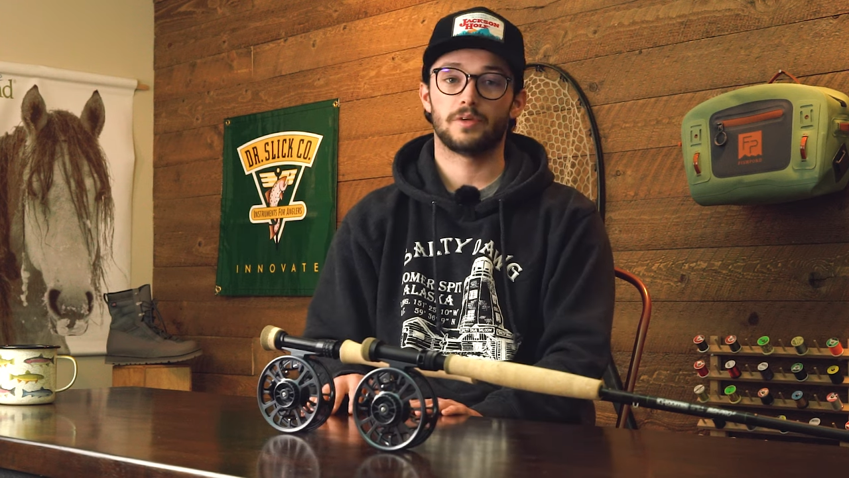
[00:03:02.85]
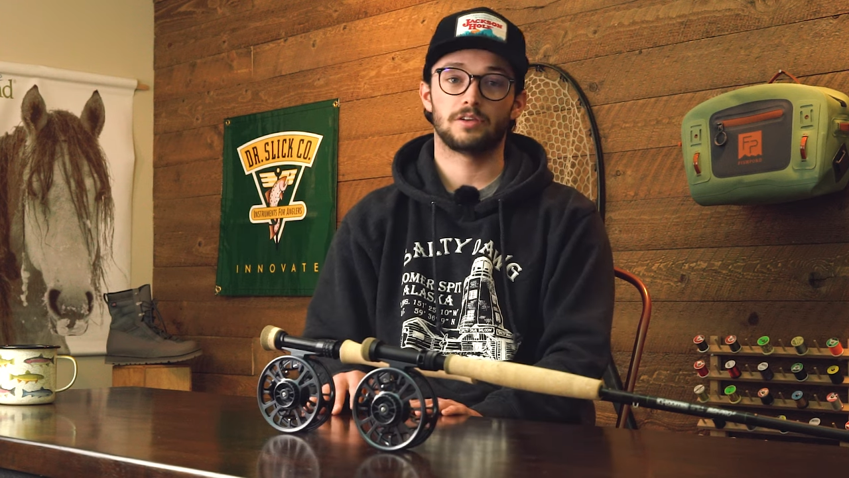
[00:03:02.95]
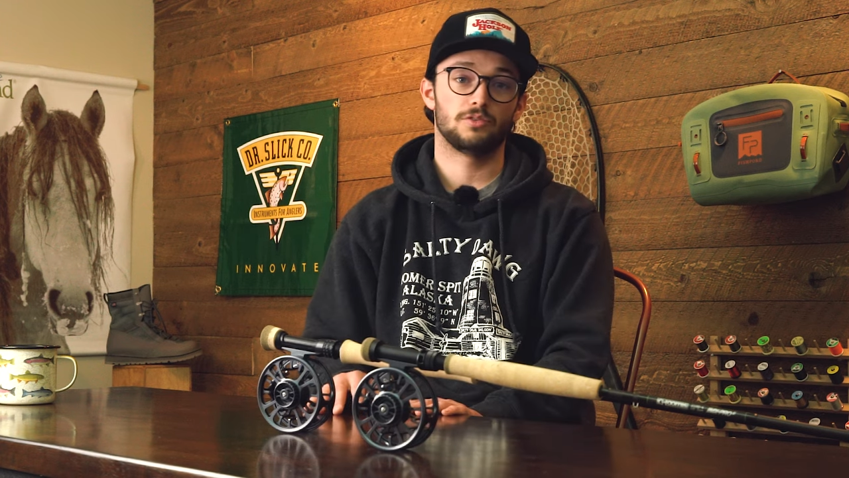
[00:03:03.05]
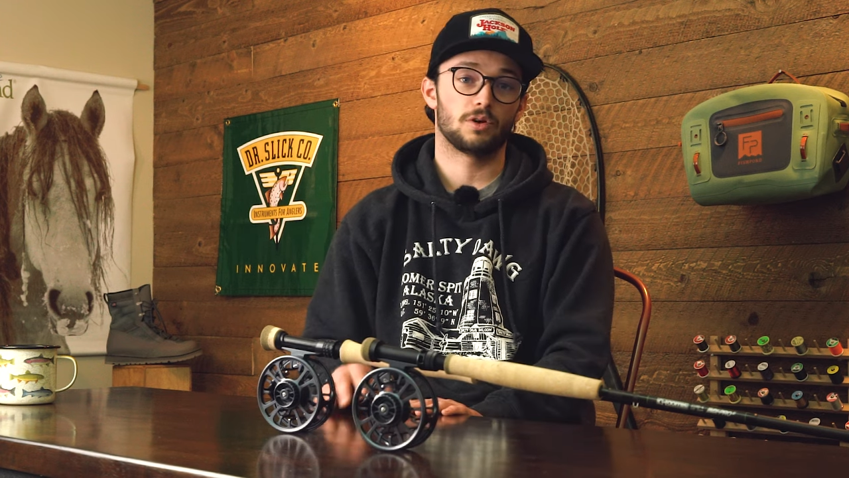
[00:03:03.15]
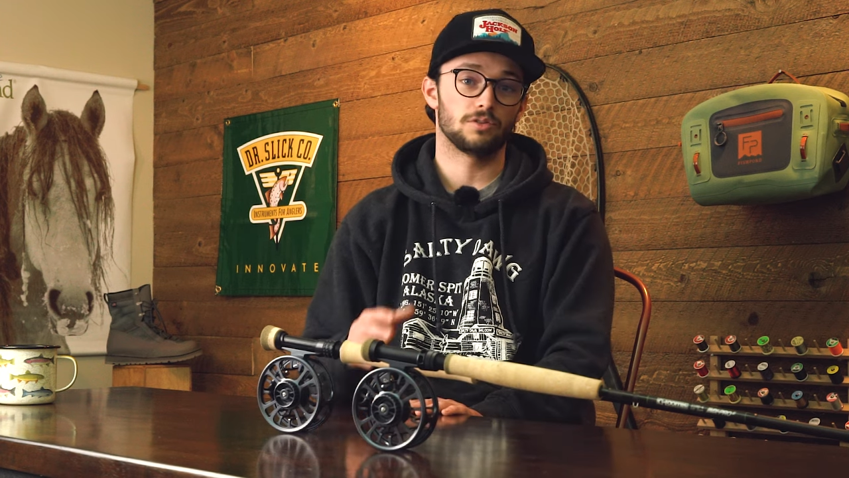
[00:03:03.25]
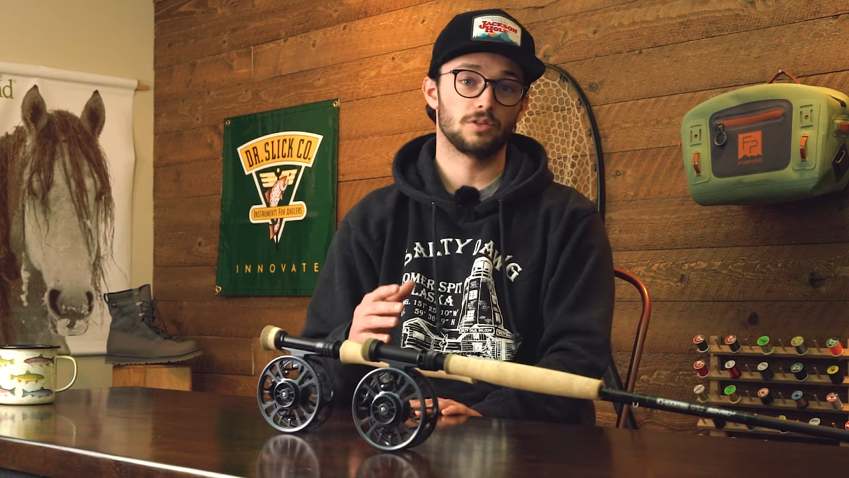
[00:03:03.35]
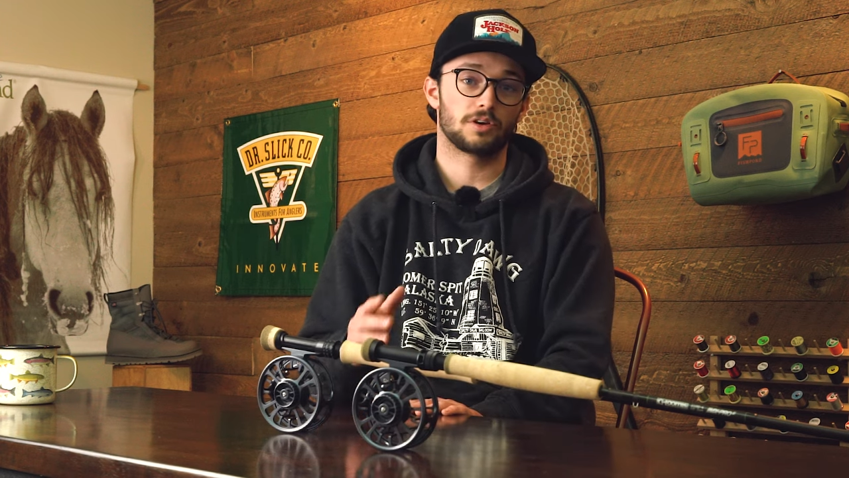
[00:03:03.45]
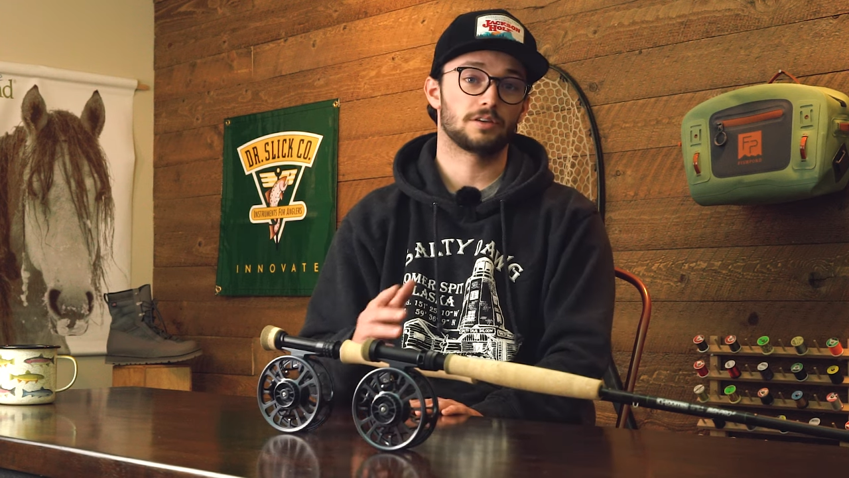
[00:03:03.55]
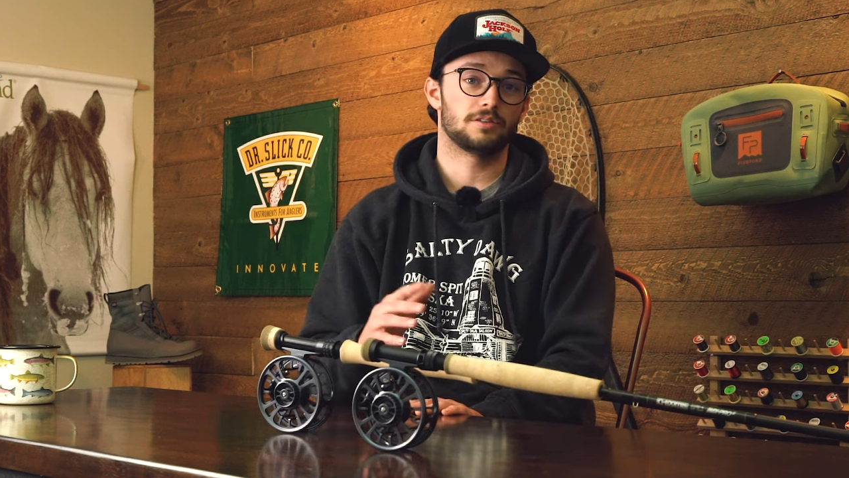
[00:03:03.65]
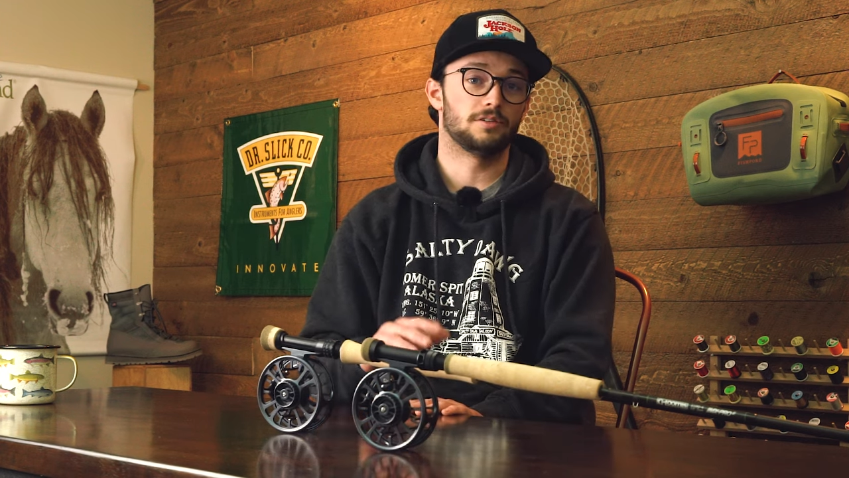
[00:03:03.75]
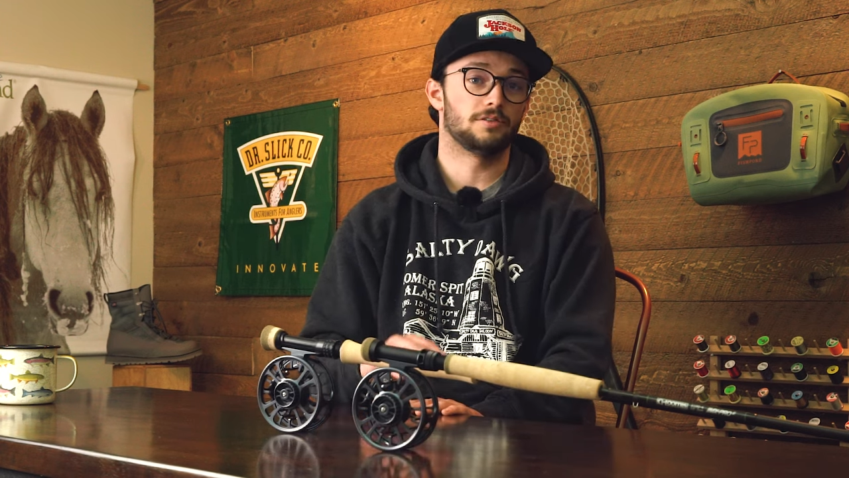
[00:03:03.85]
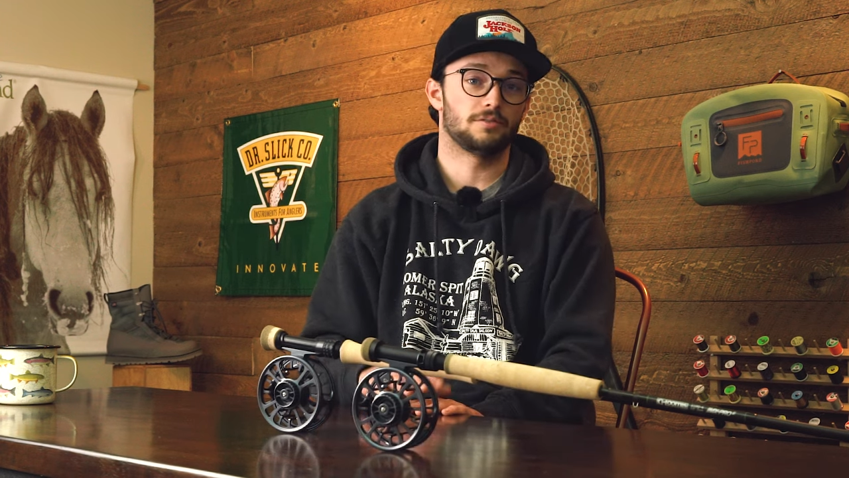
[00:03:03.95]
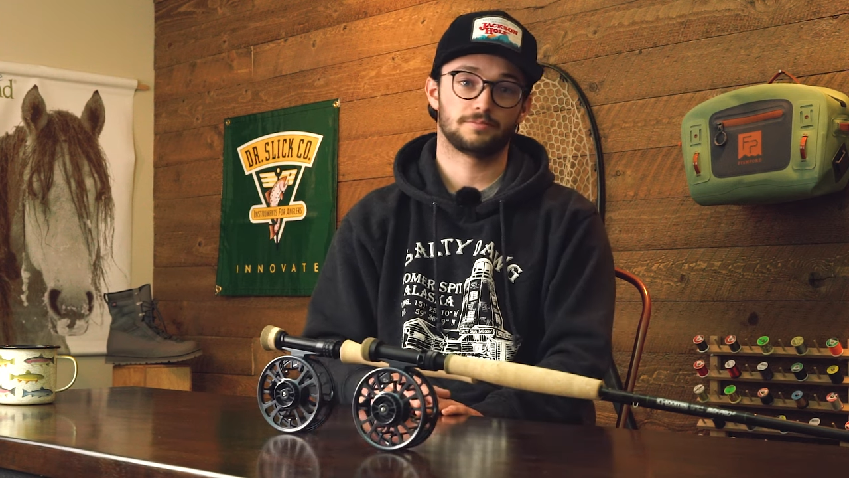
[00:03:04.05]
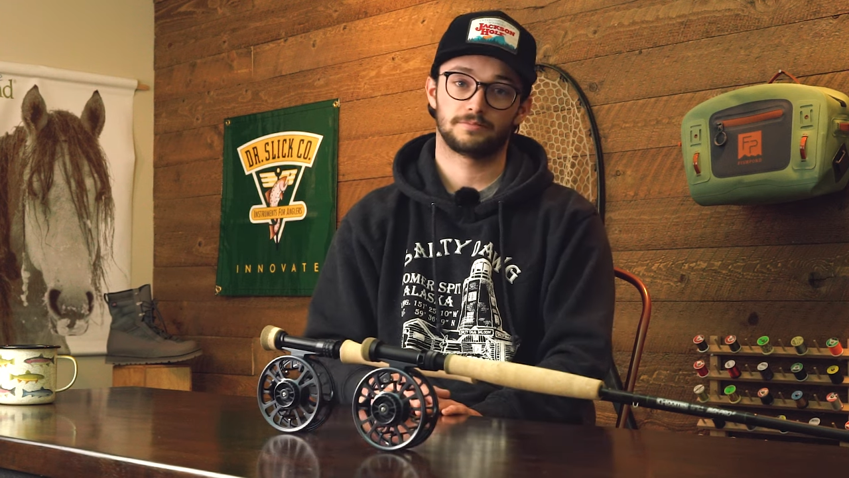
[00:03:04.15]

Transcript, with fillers: that you are looking to do.